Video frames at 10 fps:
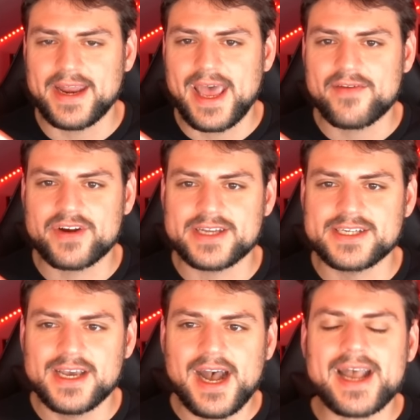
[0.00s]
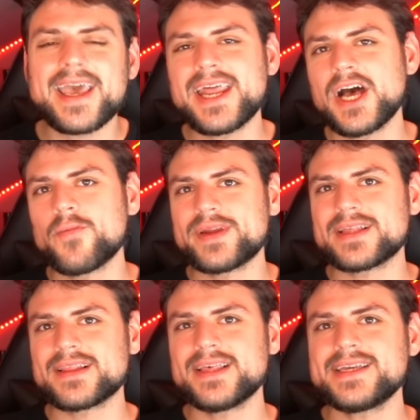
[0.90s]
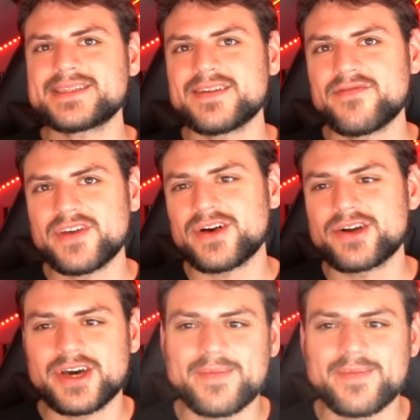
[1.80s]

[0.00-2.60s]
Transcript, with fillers: on average, I can't help but at least feel good